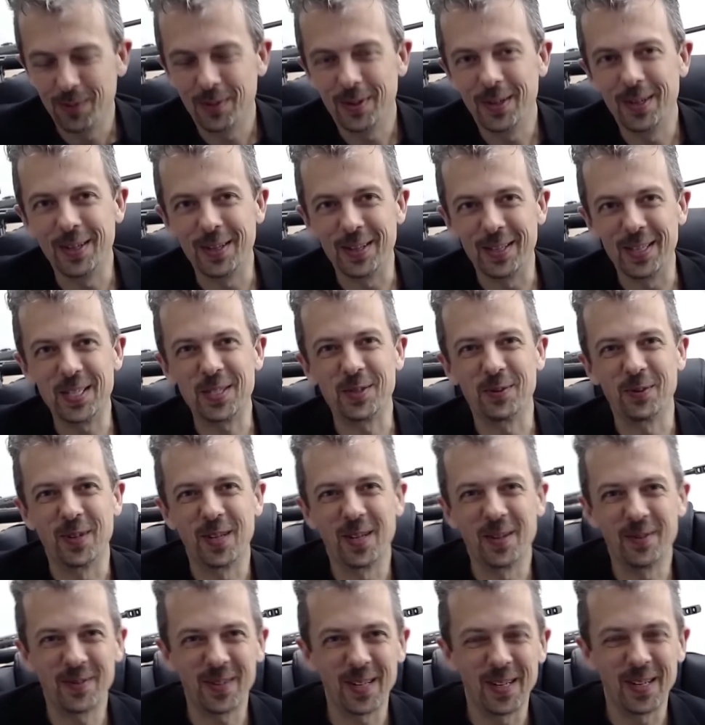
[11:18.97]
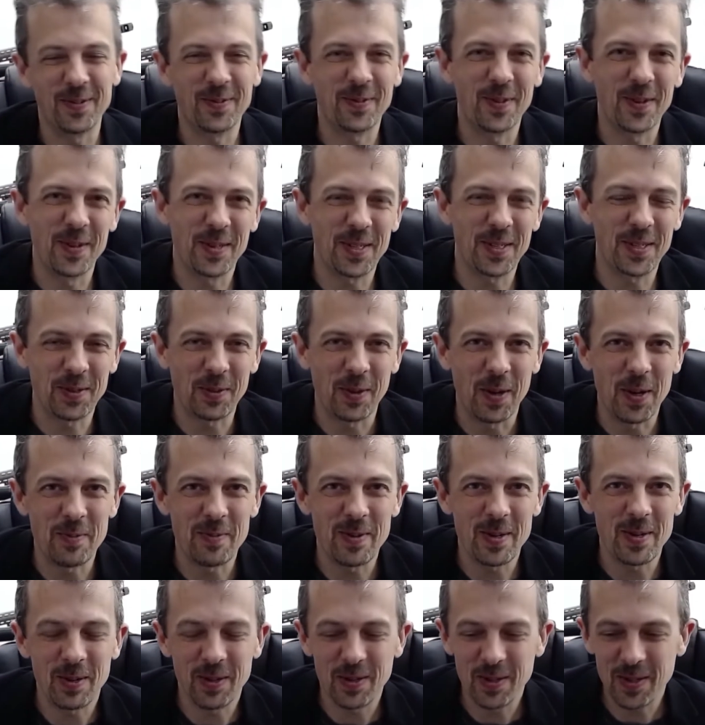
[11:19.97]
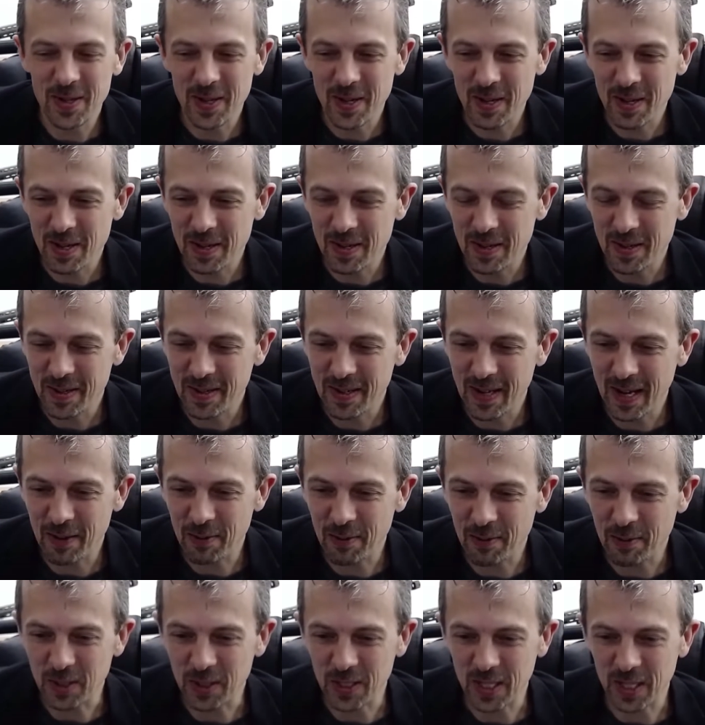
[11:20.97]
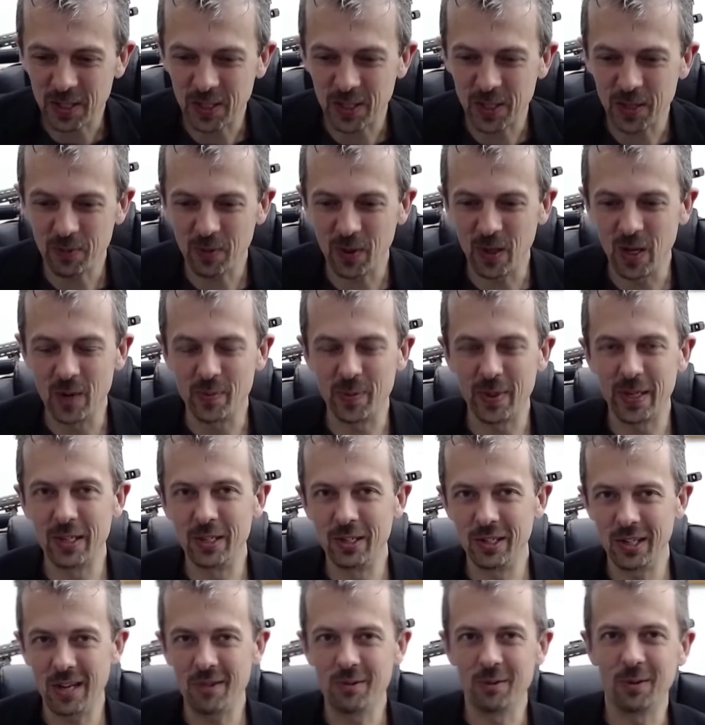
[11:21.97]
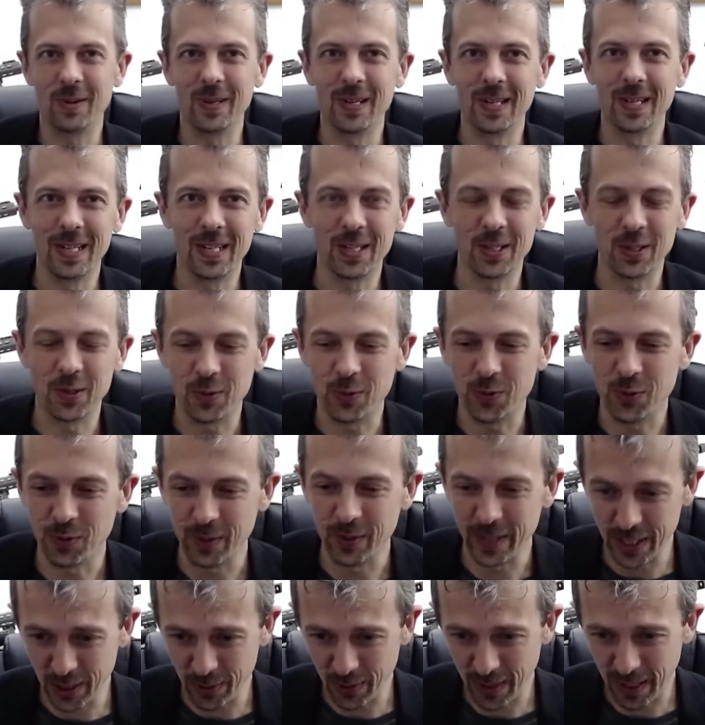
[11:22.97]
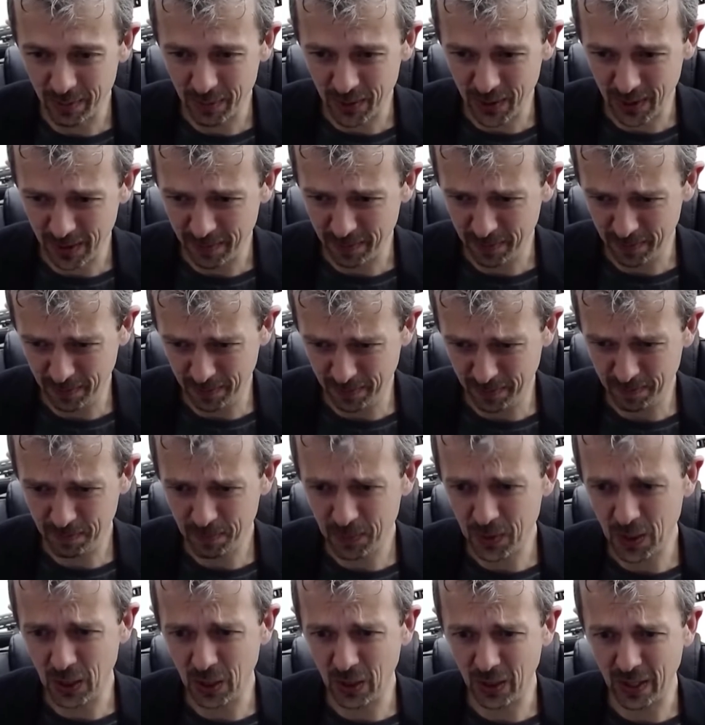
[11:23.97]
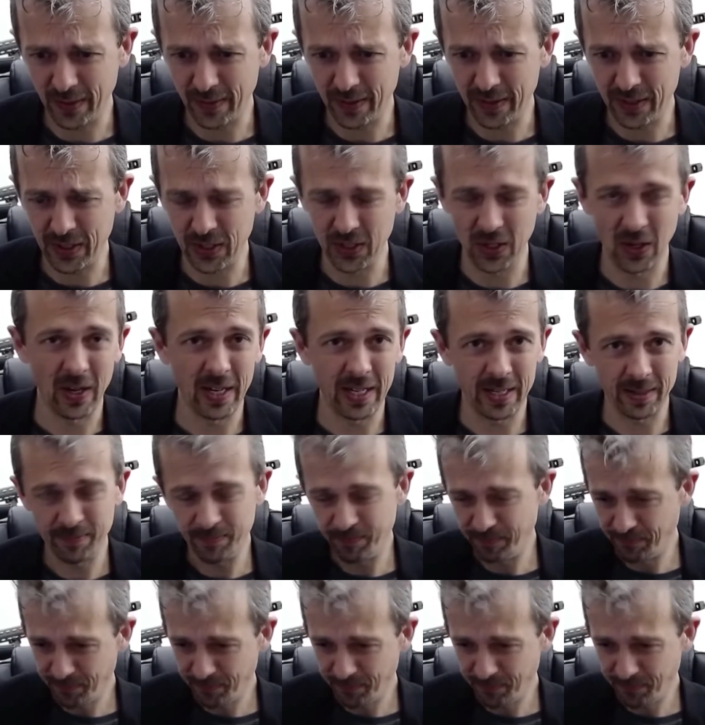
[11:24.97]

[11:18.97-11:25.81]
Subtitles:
this one I focused quite a bit on how things actually work, but in general, it sort of frees you up to look at the design